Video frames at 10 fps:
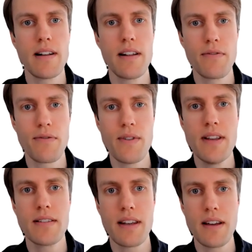the
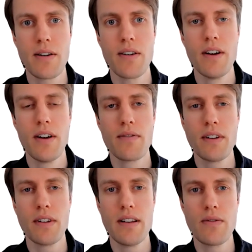free tier for
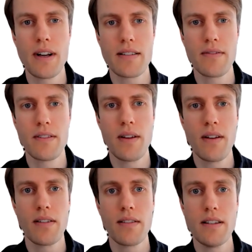the rest of
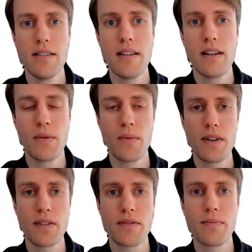the year,
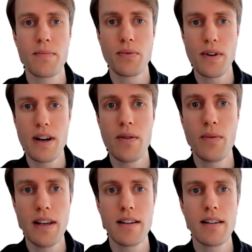was pretty
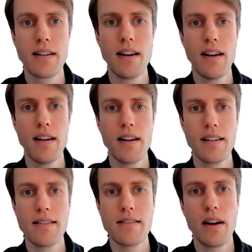weak.
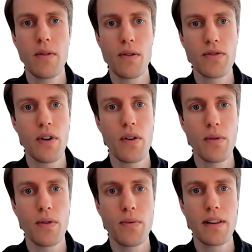And the share
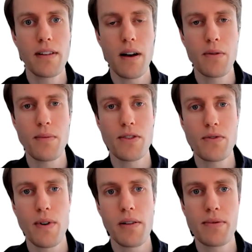also went down
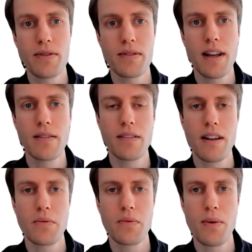almost 12% on
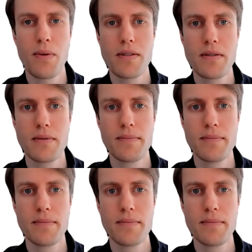that report.